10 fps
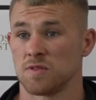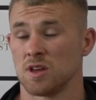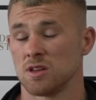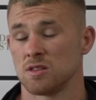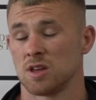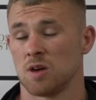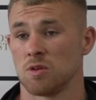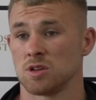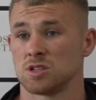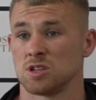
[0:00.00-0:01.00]
that I
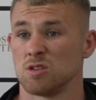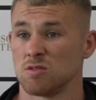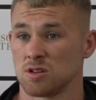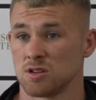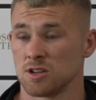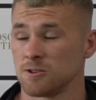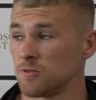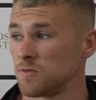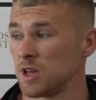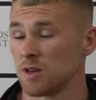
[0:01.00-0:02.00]
wanted to do, and
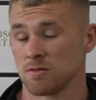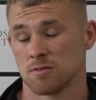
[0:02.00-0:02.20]
hopefully,